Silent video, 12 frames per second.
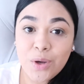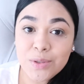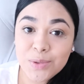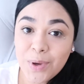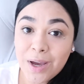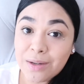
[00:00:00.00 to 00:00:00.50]

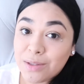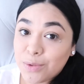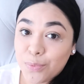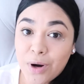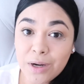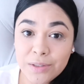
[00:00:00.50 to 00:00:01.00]
also had a
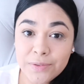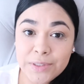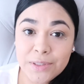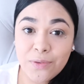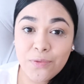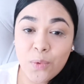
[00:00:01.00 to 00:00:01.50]

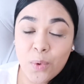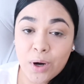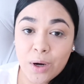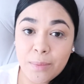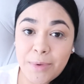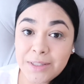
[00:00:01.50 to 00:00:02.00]
surprise
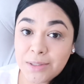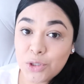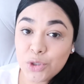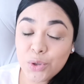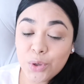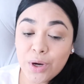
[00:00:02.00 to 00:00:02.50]
for my
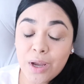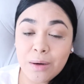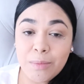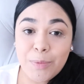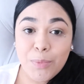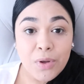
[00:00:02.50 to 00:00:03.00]
sister
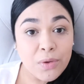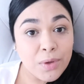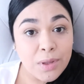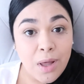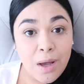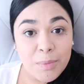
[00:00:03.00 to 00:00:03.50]
and my
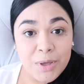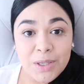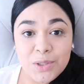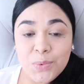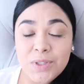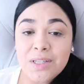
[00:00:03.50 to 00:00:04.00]
brother-in-law
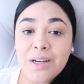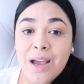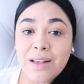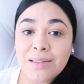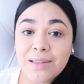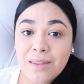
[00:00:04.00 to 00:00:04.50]
because we did
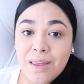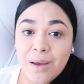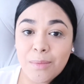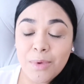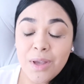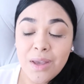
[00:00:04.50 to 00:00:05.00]
ask
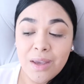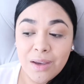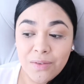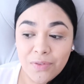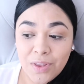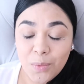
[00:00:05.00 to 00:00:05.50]
them
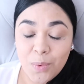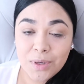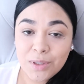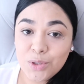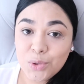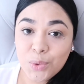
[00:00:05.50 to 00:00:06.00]
if they
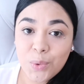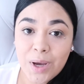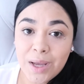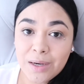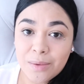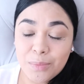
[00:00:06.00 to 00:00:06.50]
wanted to go
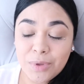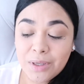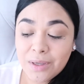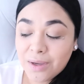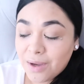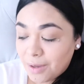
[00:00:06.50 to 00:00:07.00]
ahead and
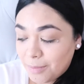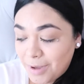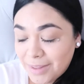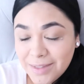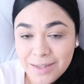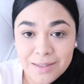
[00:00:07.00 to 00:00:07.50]
be
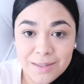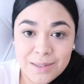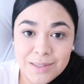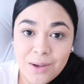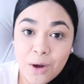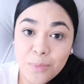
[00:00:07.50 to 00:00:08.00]

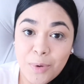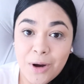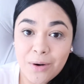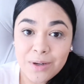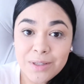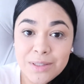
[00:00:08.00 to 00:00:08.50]
Andres's
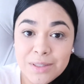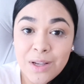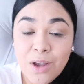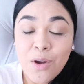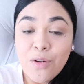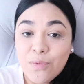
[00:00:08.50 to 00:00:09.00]
godparents
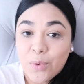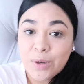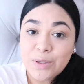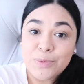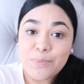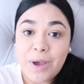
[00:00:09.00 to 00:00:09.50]
for
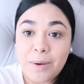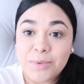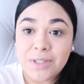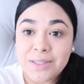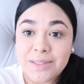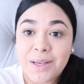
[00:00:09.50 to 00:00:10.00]
his
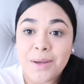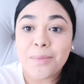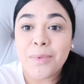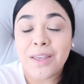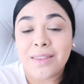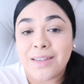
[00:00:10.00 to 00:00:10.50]

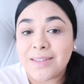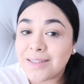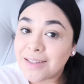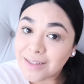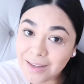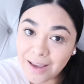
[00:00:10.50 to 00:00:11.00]
baptism. And they
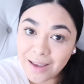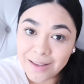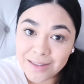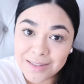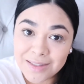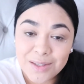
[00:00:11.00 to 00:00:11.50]
said
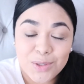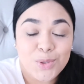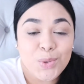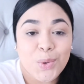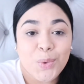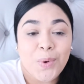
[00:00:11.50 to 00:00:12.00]
yes.
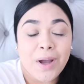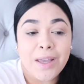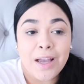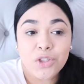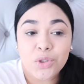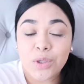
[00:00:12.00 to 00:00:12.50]
So I
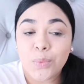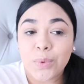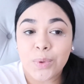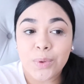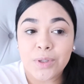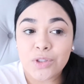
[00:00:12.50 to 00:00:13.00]
actually
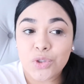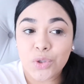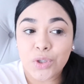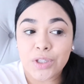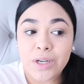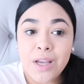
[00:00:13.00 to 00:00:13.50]
will
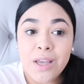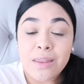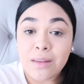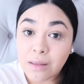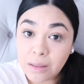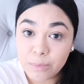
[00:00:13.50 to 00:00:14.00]
insert
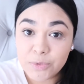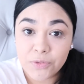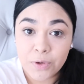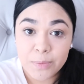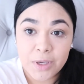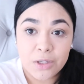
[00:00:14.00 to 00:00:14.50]
the clips
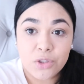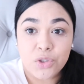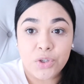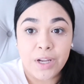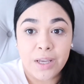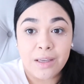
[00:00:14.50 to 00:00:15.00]
from
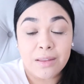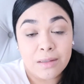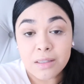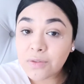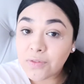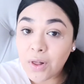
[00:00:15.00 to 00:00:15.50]
yesterday in
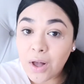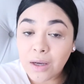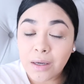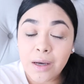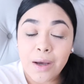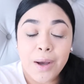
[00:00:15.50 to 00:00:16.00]
this
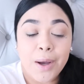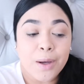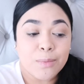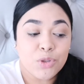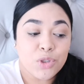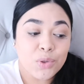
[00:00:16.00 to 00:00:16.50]
vlog
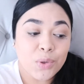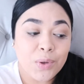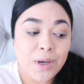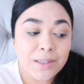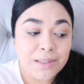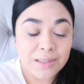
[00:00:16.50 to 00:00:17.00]
just so you
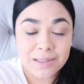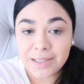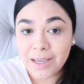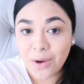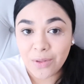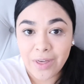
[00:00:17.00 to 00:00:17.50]
guys can
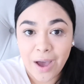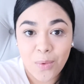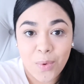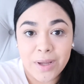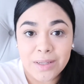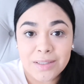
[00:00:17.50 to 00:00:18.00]
see how
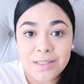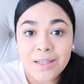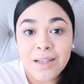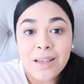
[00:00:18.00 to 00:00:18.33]
that went.